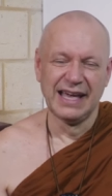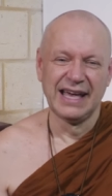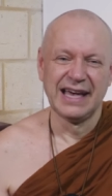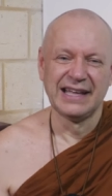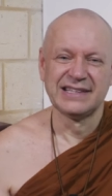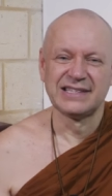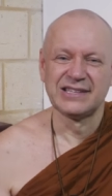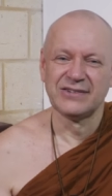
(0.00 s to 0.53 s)

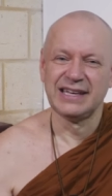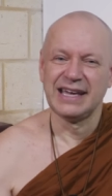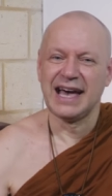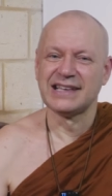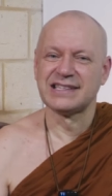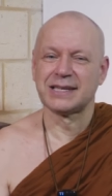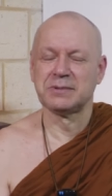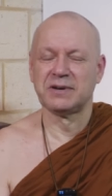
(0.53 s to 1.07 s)
And so he
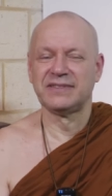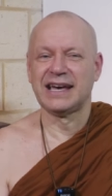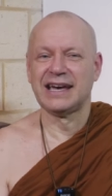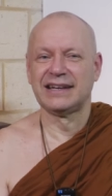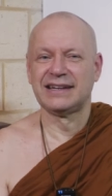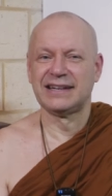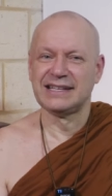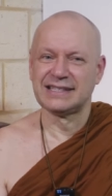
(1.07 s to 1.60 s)
has some of
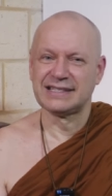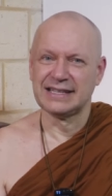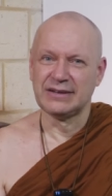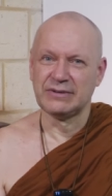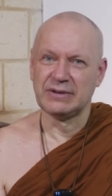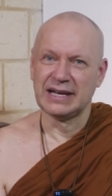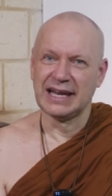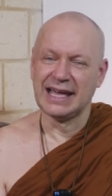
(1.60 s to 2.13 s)
that. This
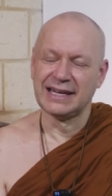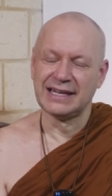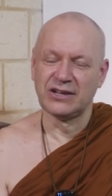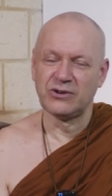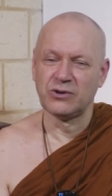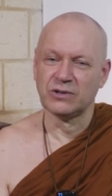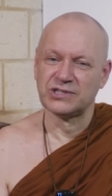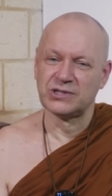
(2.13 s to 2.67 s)
uh, lady
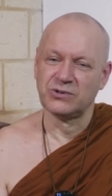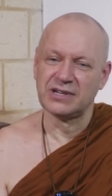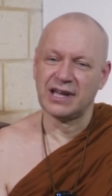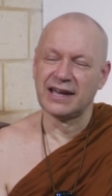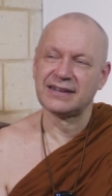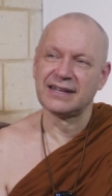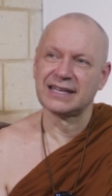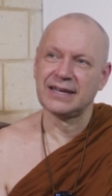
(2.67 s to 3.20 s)
called
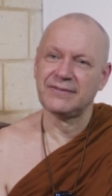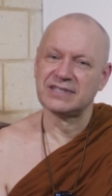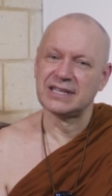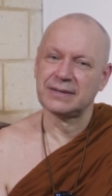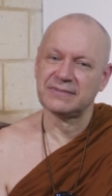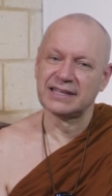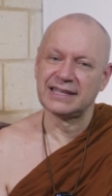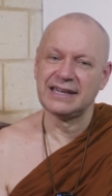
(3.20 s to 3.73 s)
Sujata gives
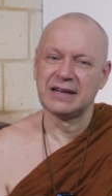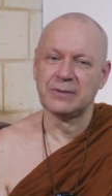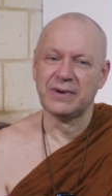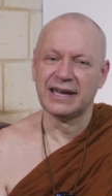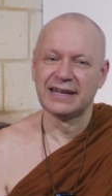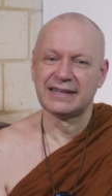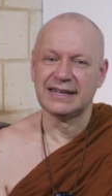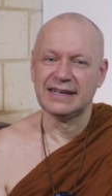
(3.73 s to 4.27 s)
him the
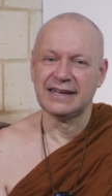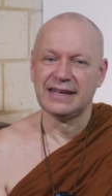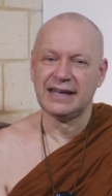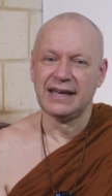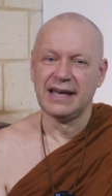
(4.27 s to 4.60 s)
kiribath, uh,